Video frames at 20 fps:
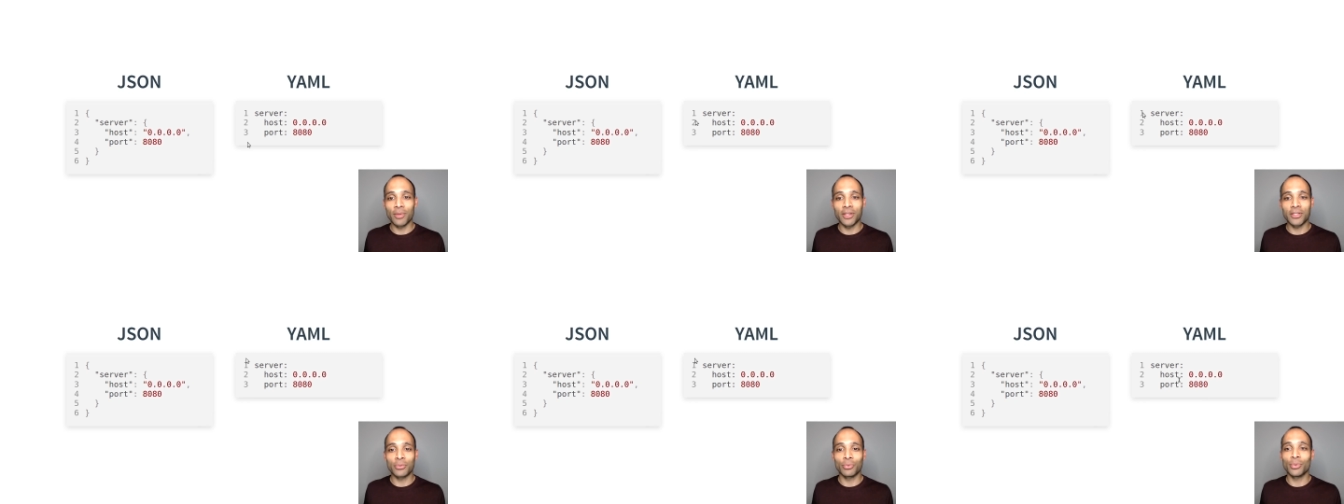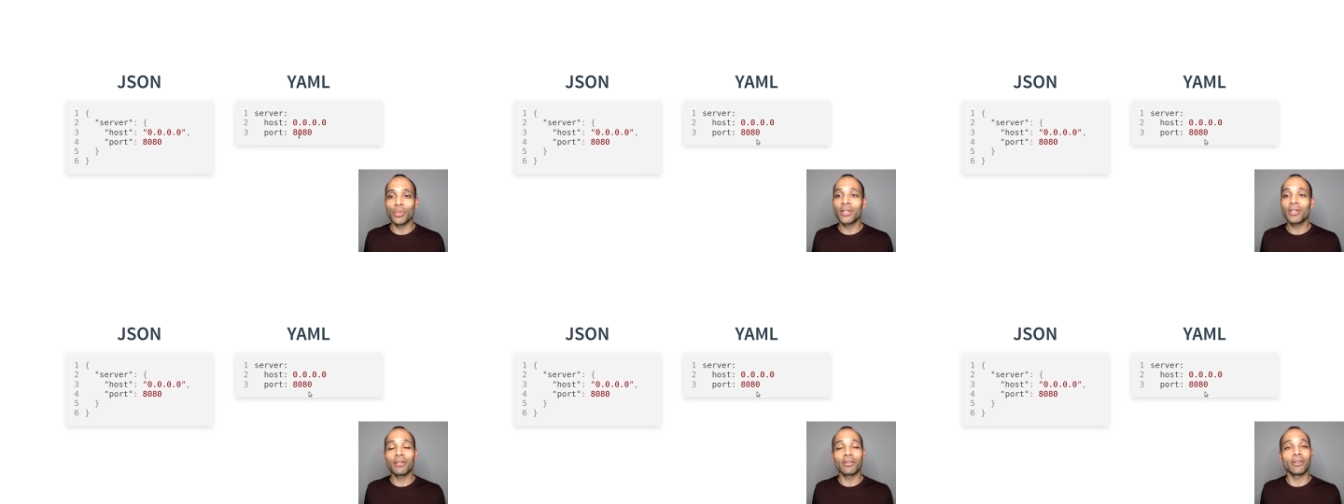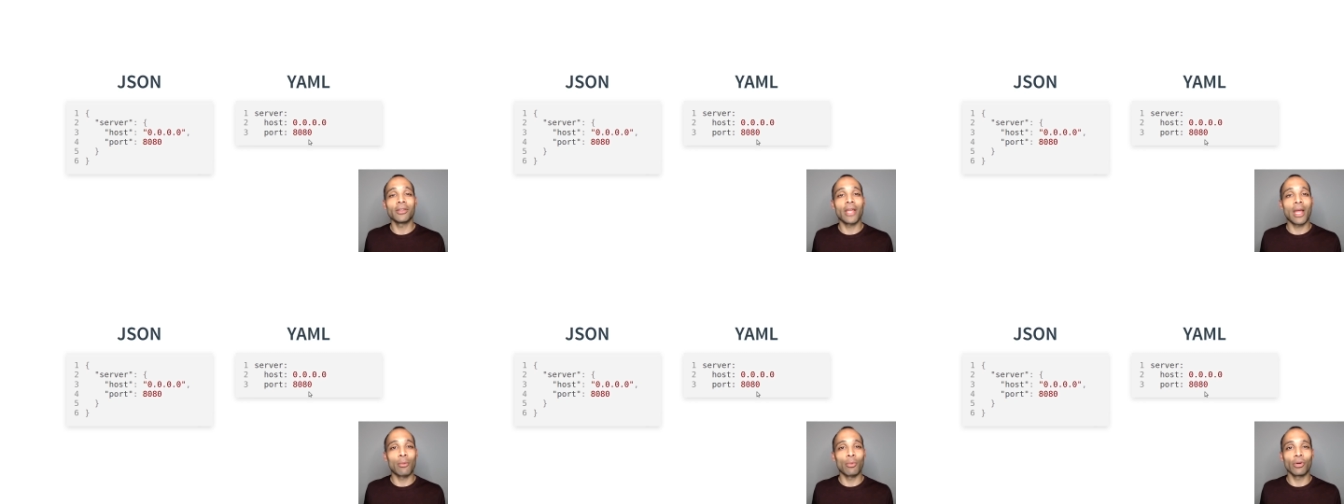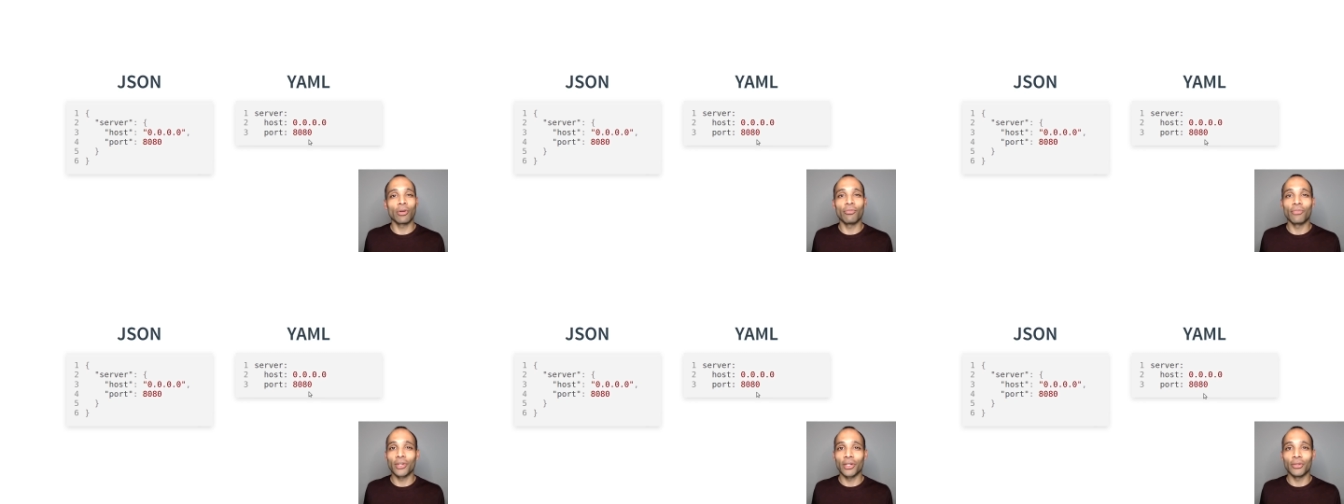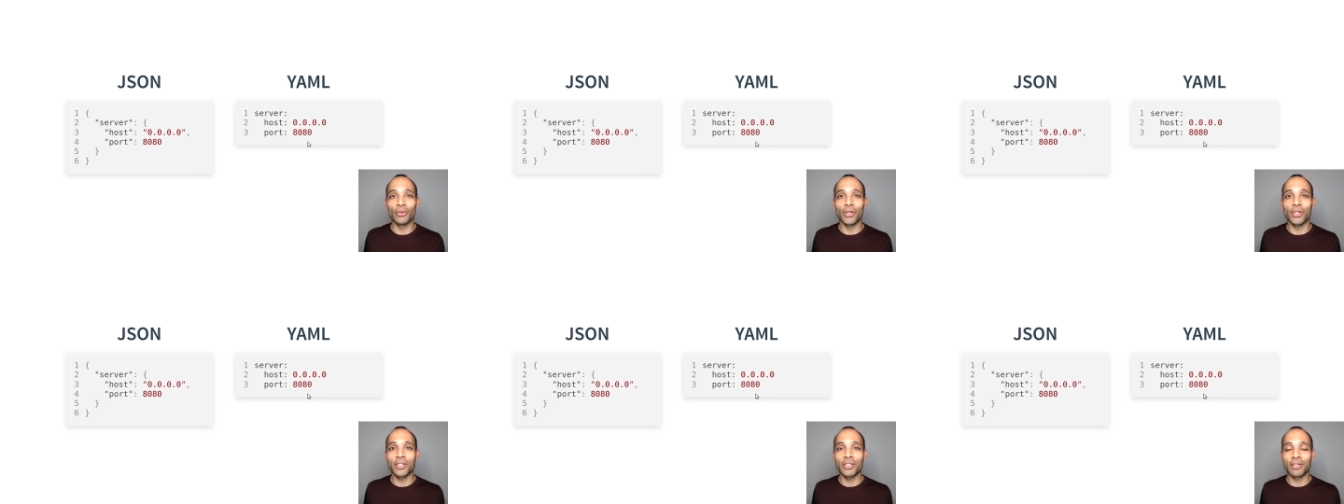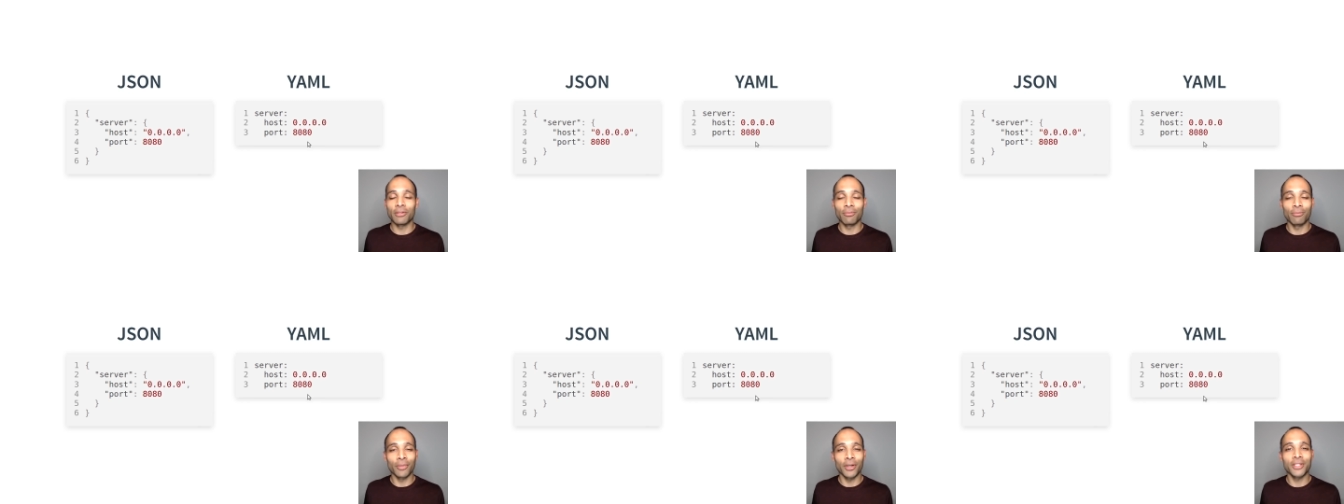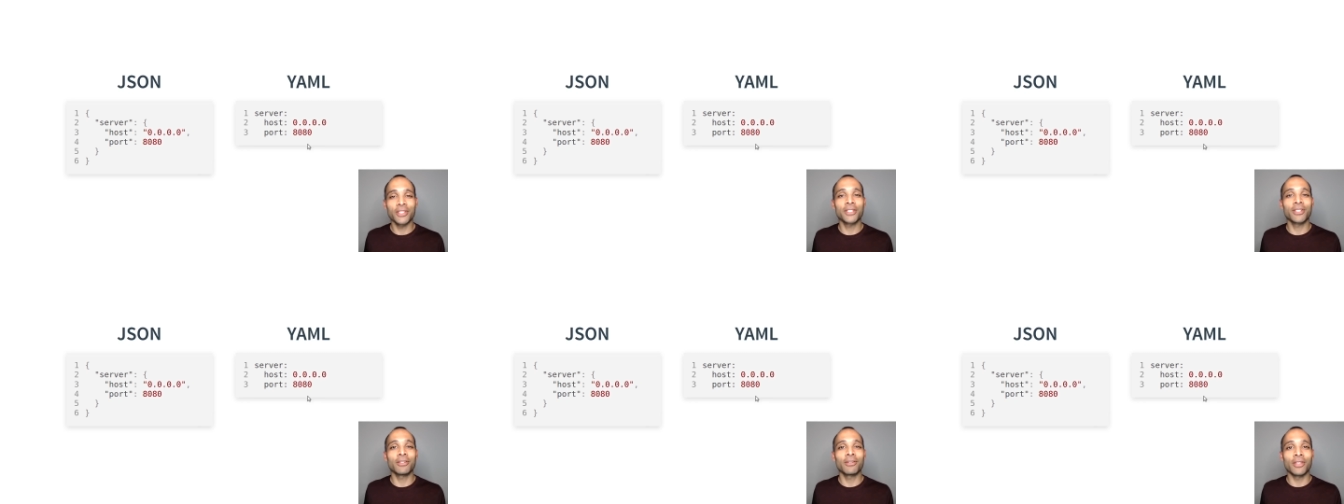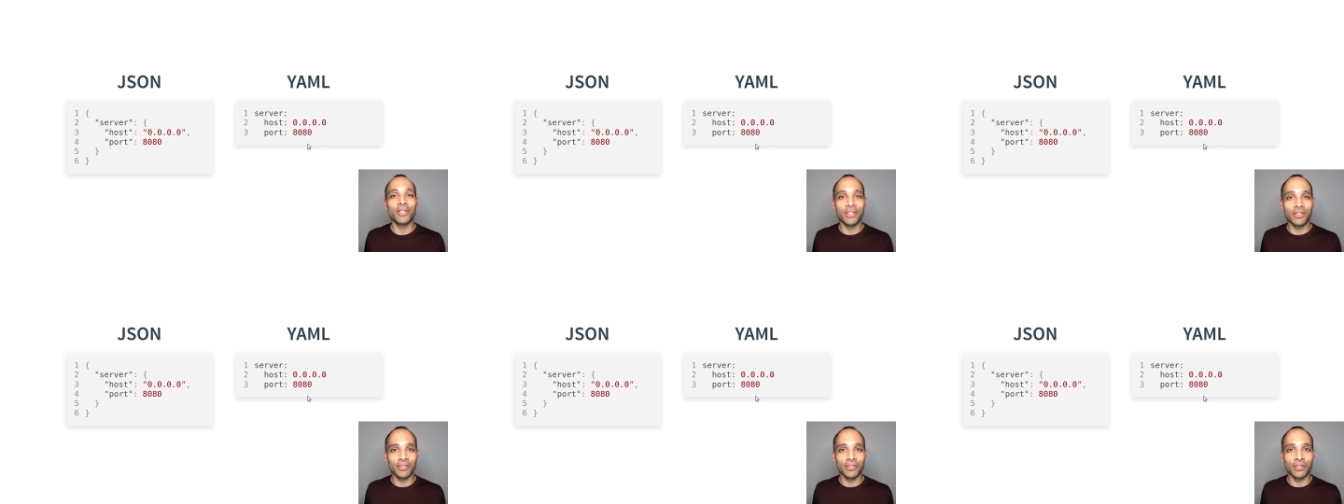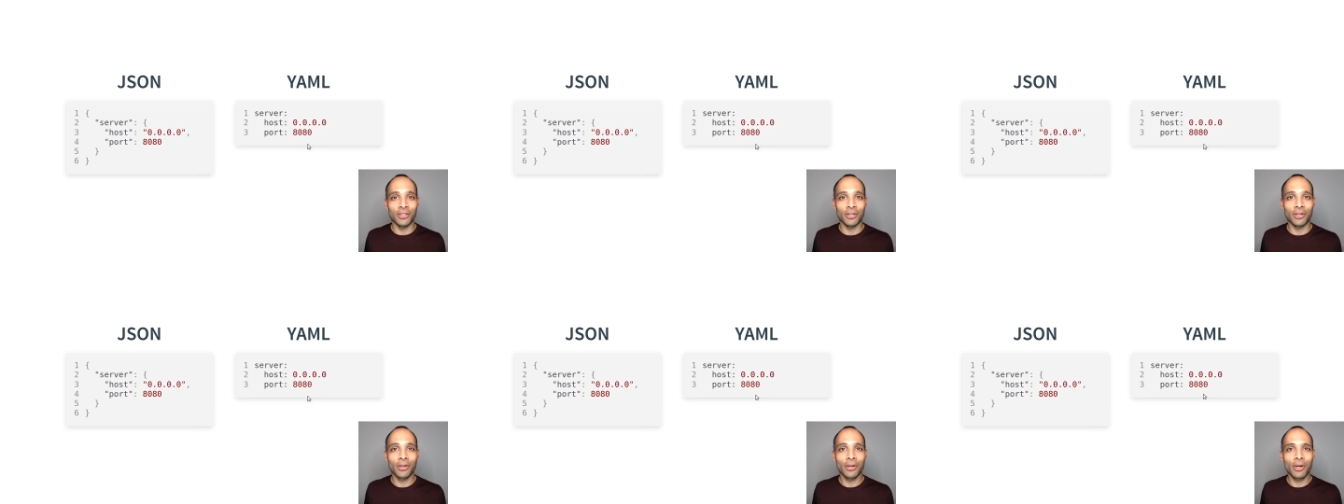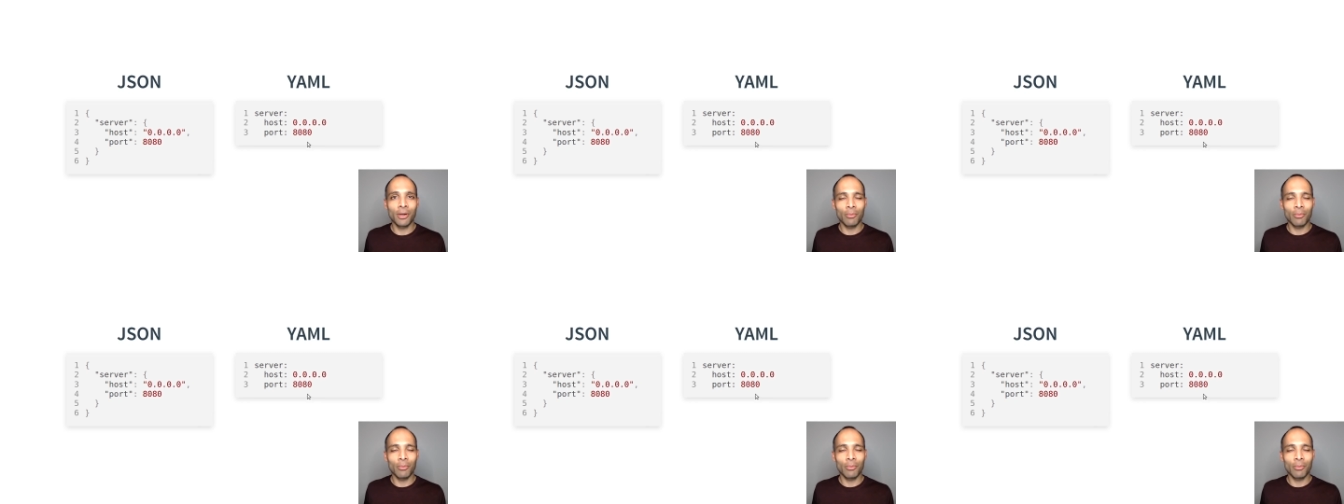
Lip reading: makes reading the YAML configuration much easier.